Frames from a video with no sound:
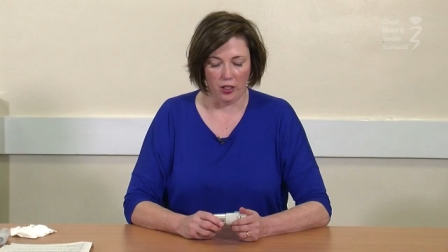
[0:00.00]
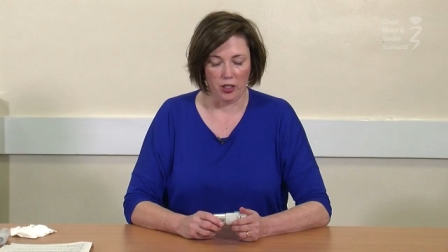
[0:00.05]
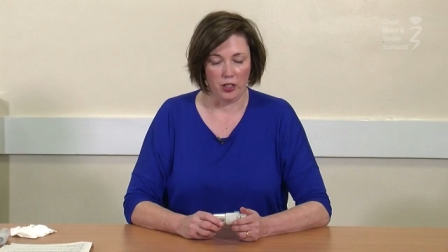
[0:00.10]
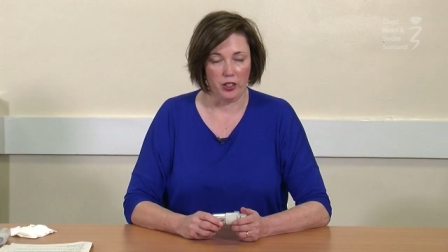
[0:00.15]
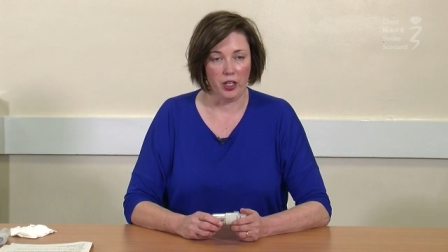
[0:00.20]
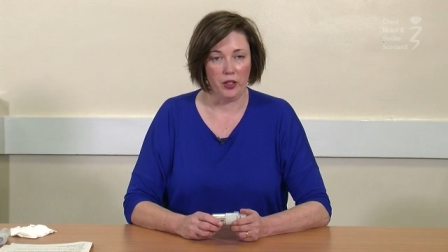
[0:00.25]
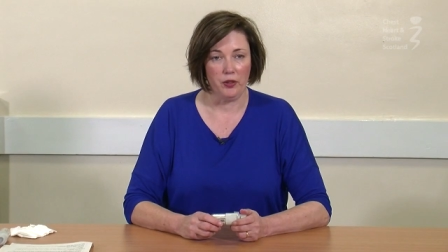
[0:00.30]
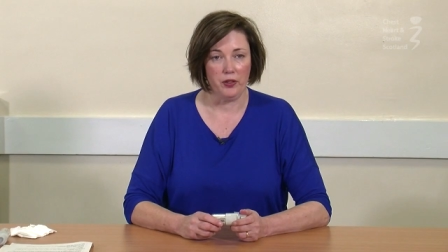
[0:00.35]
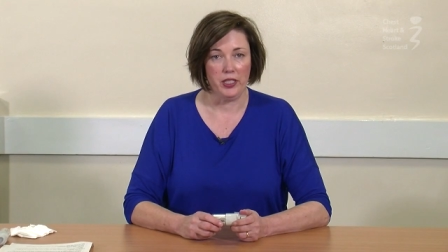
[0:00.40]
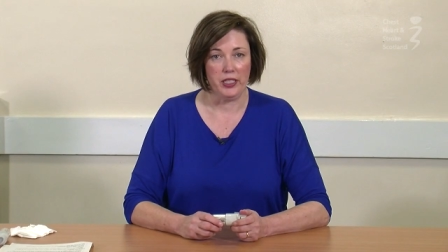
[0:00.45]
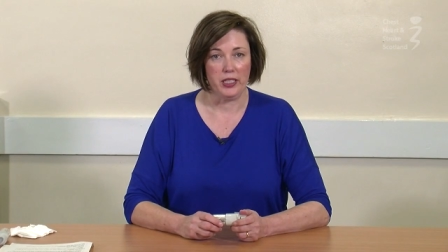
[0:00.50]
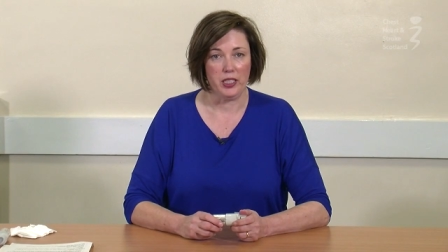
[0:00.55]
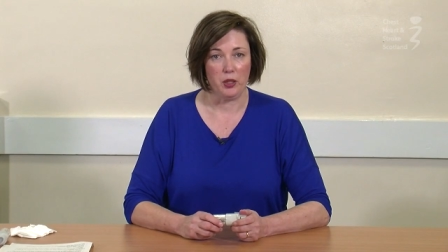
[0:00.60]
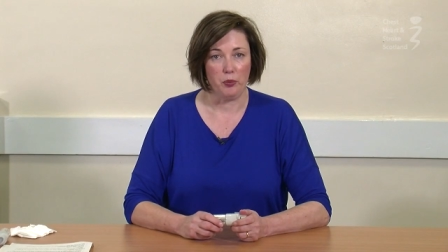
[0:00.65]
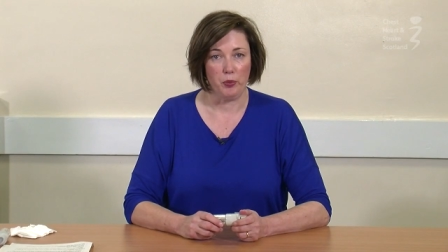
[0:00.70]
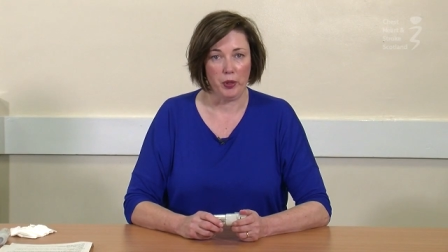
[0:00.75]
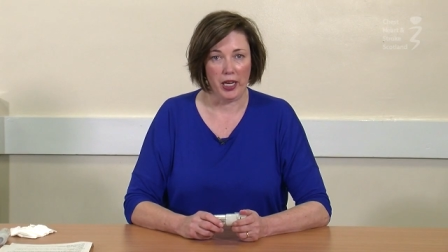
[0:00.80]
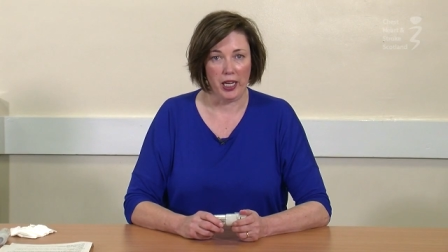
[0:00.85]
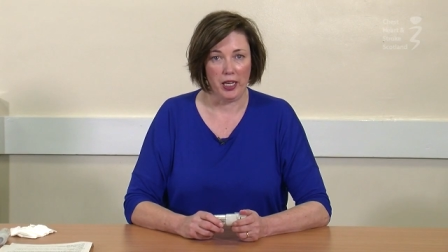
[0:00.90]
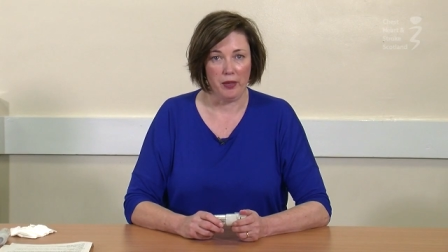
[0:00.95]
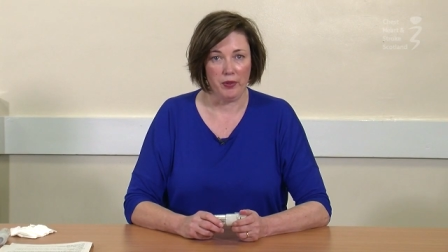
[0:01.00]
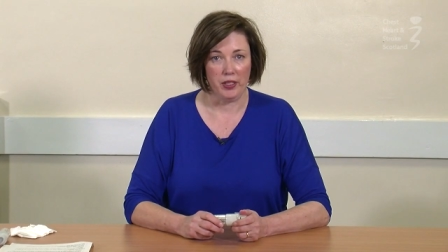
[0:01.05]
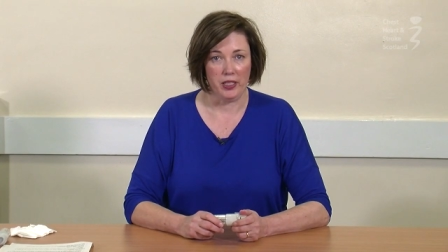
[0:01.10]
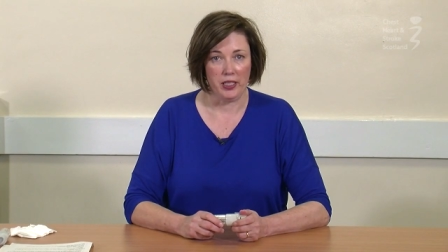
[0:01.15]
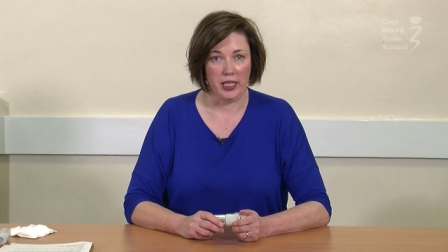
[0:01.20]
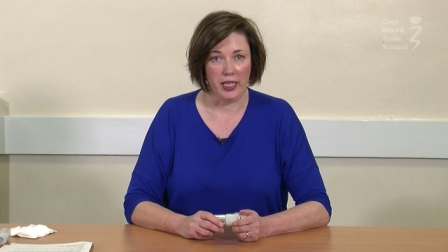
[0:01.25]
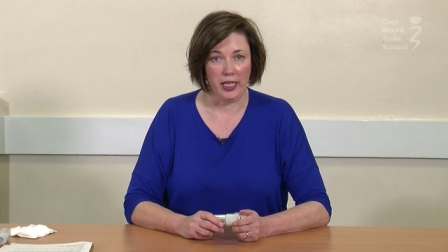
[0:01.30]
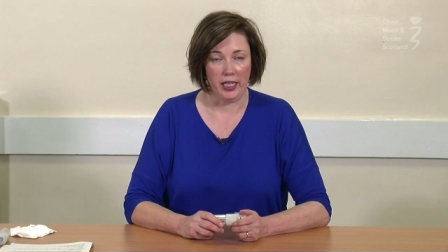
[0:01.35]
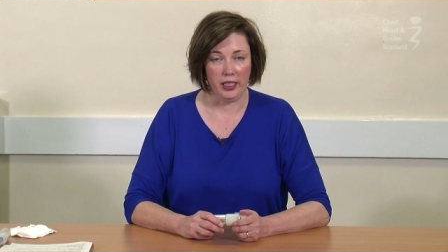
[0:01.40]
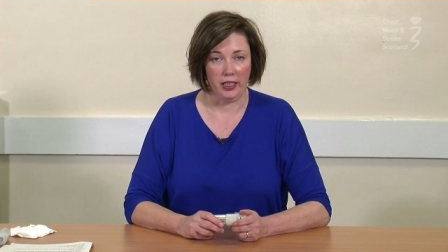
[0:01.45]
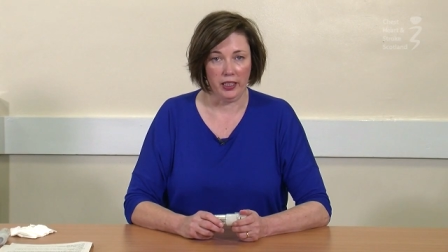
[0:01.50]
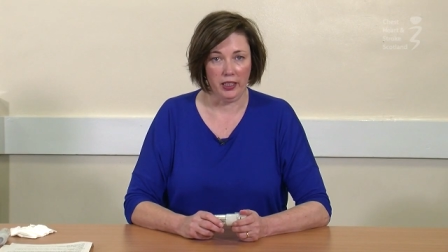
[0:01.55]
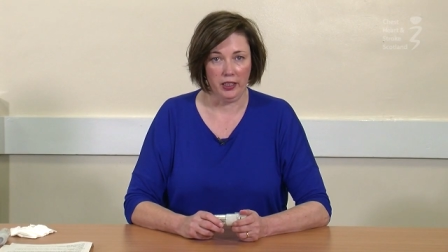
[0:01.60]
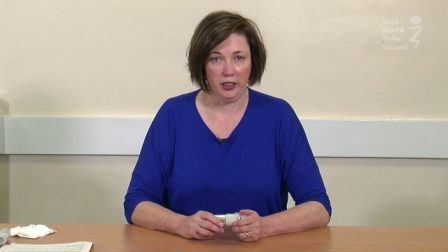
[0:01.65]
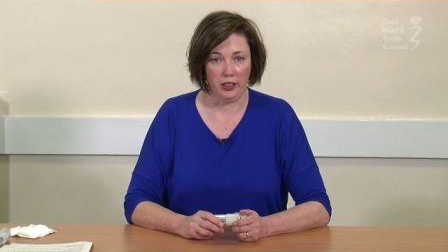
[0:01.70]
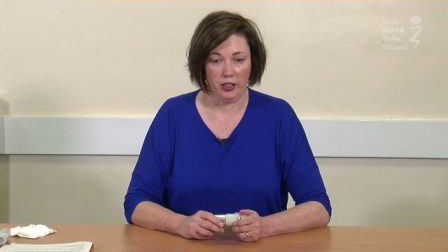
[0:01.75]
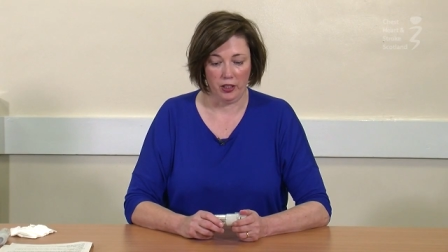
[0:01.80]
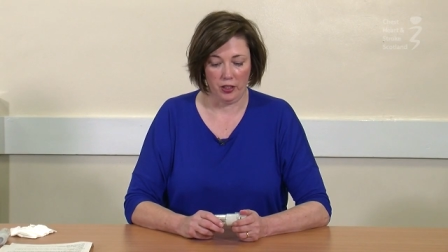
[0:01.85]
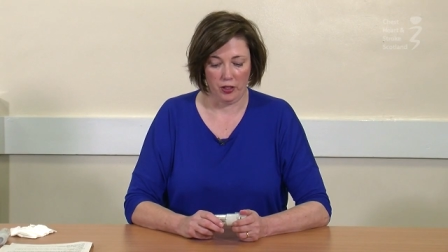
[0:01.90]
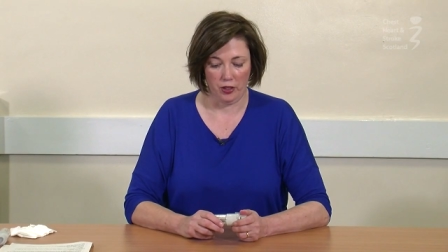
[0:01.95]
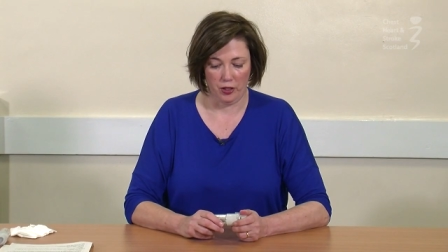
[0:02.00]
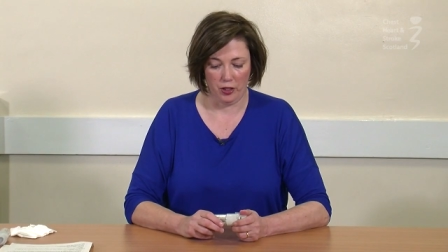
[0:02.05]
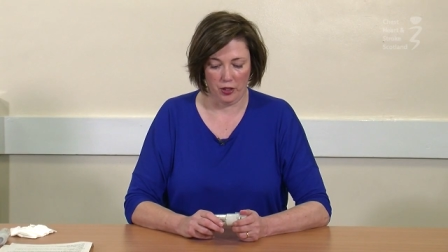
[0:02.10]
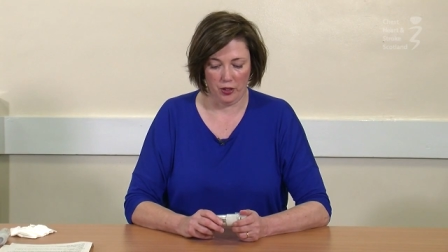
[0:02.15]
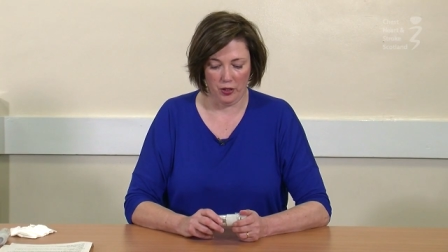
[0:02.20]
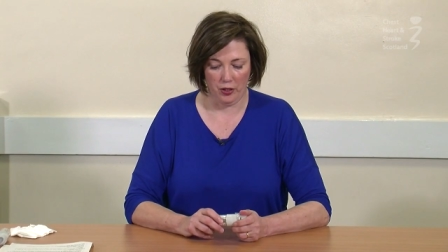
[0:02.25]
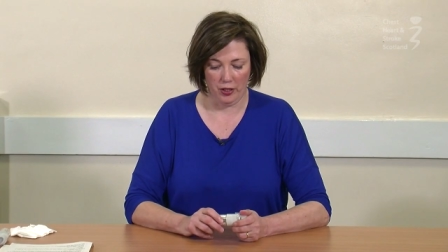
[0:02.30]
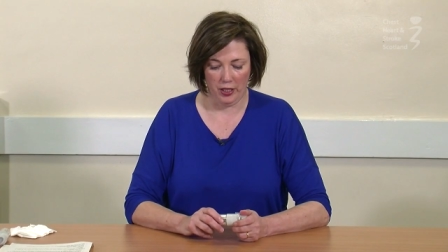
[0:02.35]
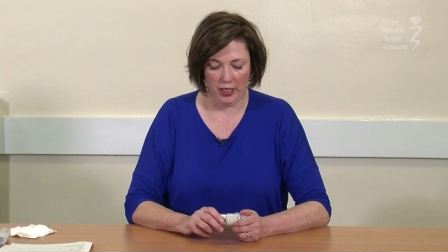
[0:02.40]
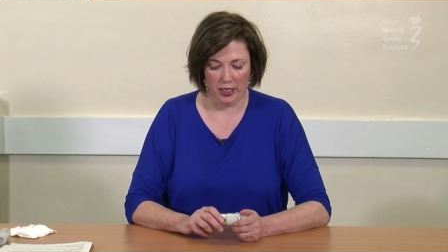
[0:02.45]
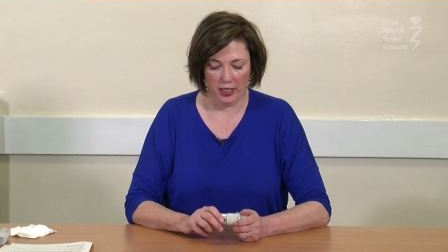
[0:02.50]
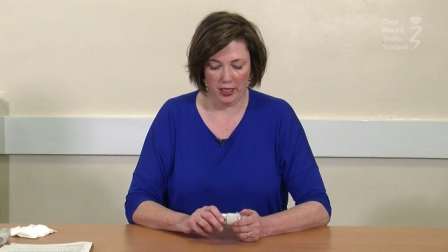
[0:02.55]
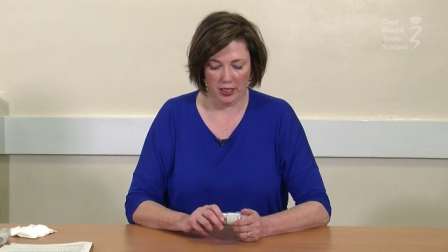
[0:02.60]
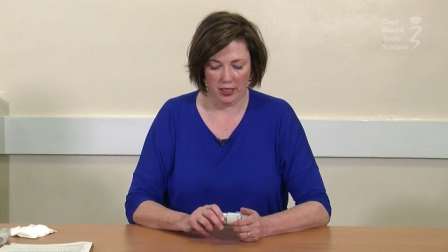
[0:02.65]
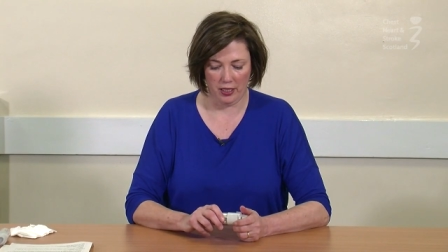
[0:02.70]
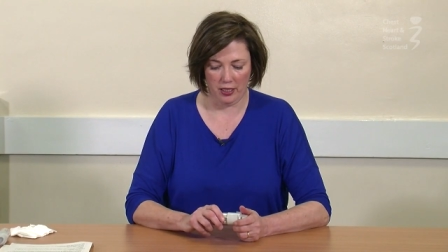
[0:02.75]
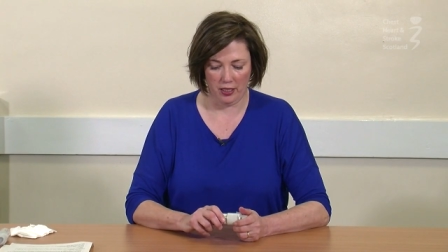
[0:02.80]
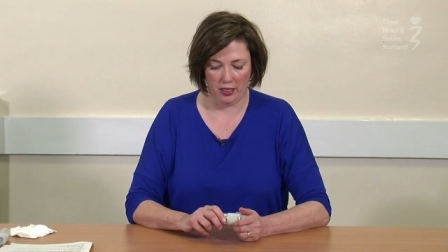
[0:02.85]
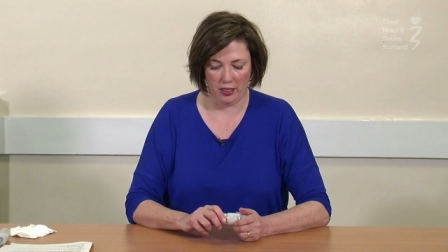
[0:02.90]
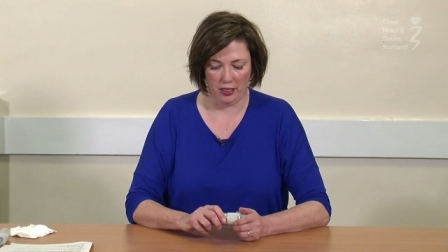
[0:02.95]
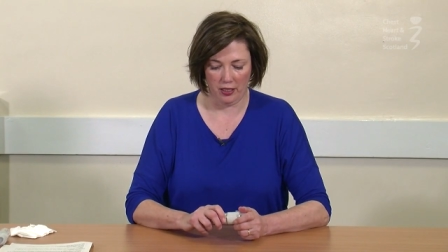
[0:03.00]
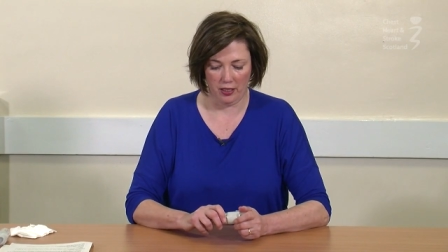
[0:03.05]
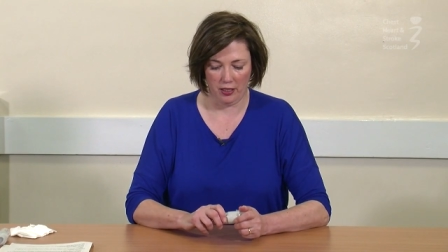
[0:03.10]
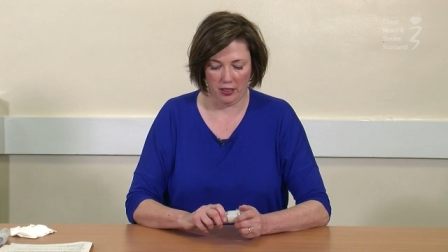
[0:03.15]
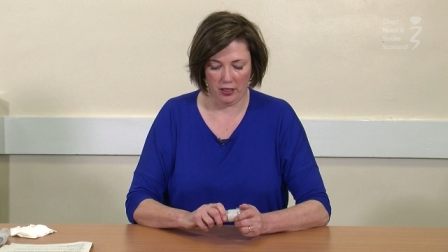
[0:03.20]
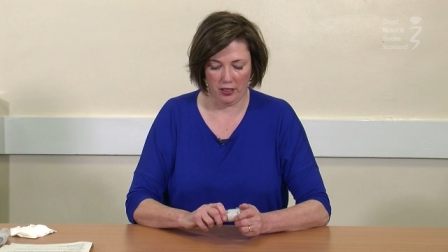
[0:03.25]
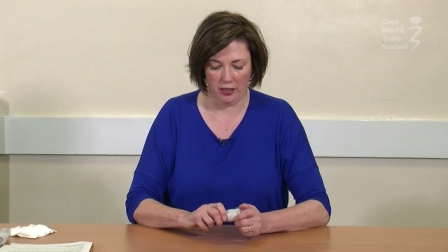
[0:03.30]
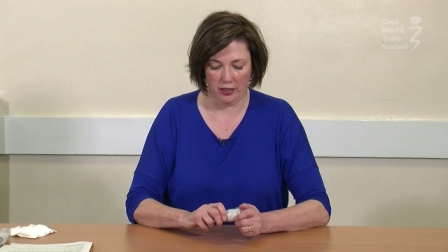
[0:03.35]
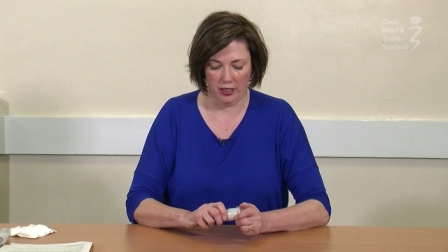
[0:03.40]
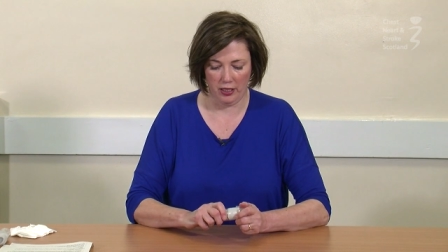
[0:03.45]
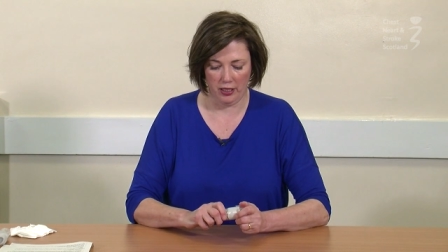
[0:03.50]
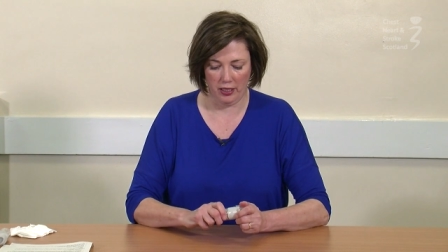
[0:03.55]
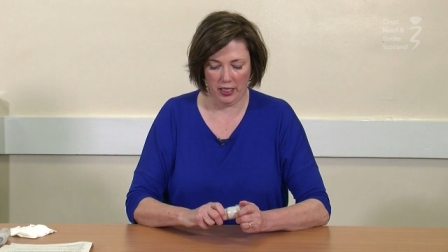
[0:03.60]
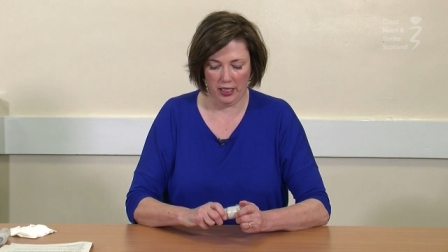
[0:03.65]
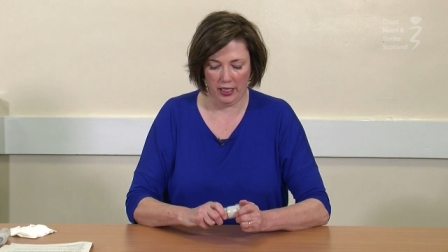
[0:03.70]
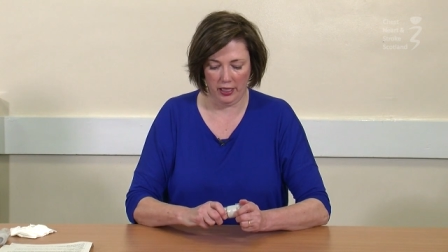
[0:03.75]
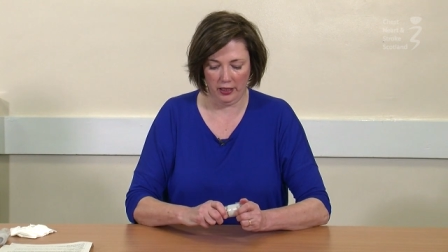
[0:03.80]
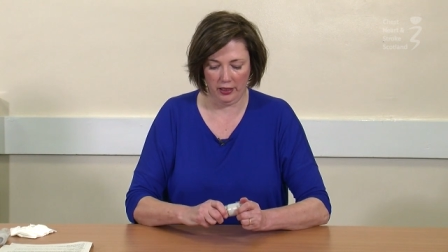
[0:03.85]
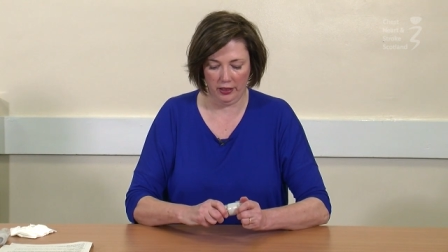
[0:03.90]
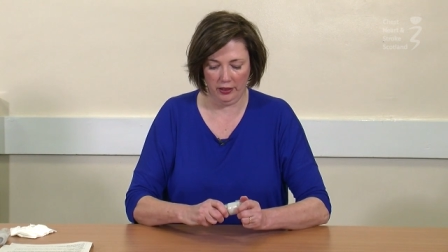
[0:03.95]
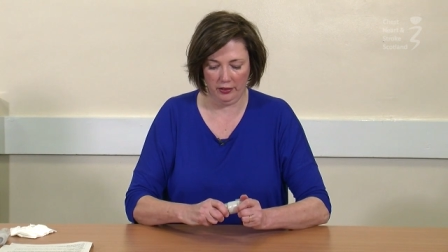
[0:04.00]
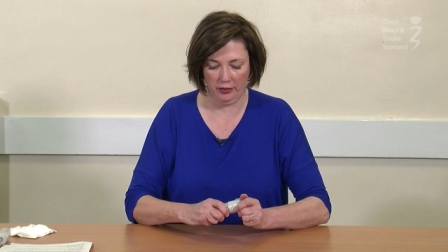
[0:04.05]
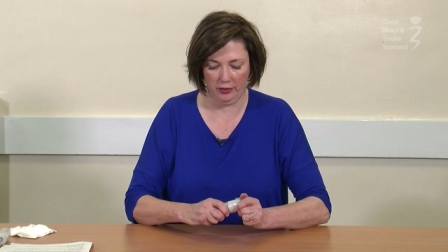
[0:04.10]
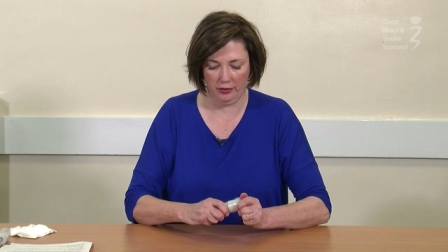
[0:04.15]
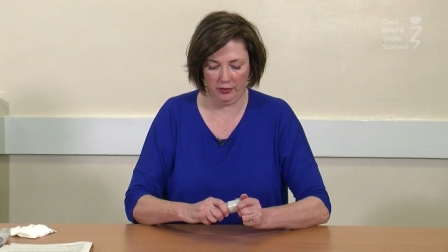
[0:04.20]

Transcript: You now need to prime the inhaler. To do this, turn the inhaler